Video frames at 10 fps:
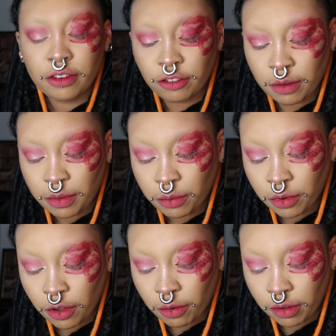the shape that we're
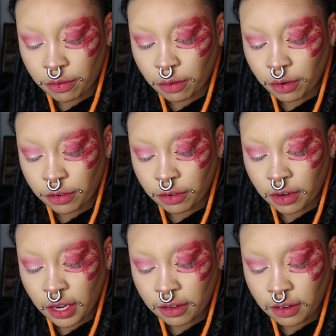going for. So
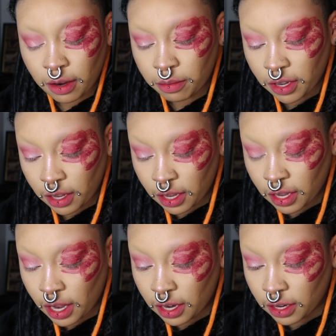next I'm
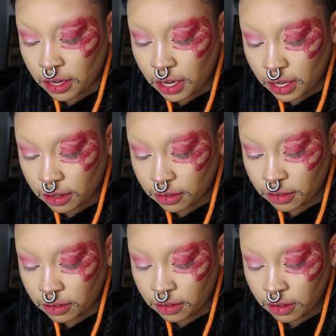taking a
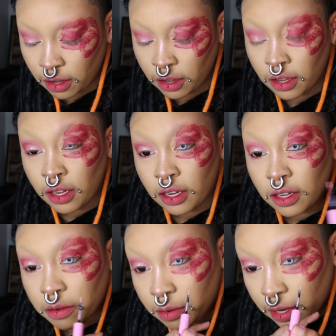NYX
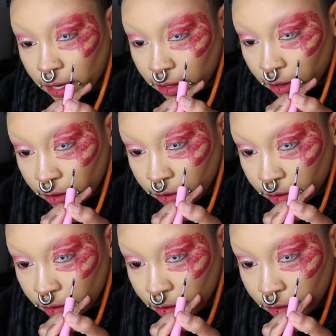liquid eyeliner.
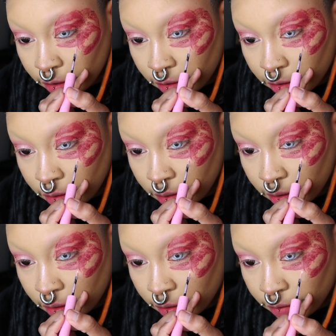This is
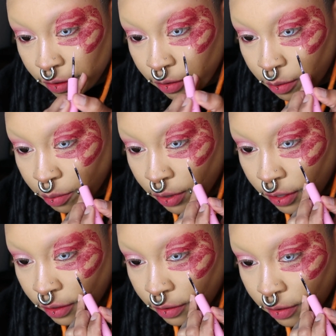the Vivid
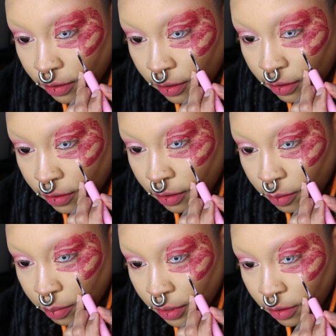Brights. It's
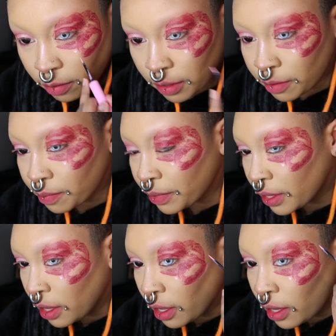the pink one.
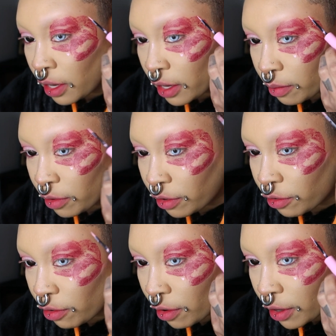And I'm just
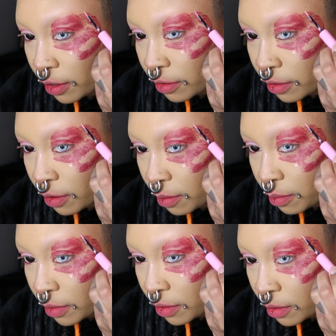drawing
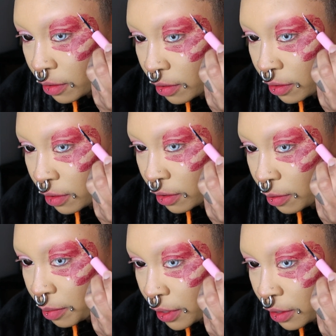some
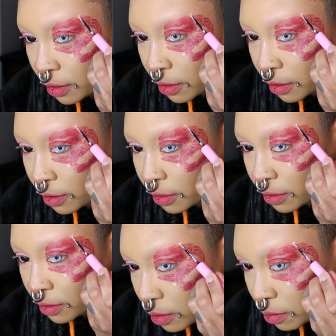little pink
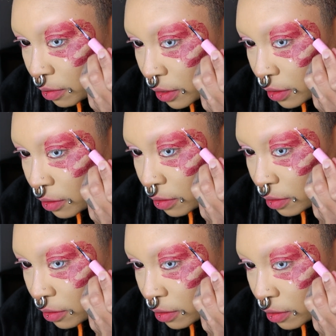hearts around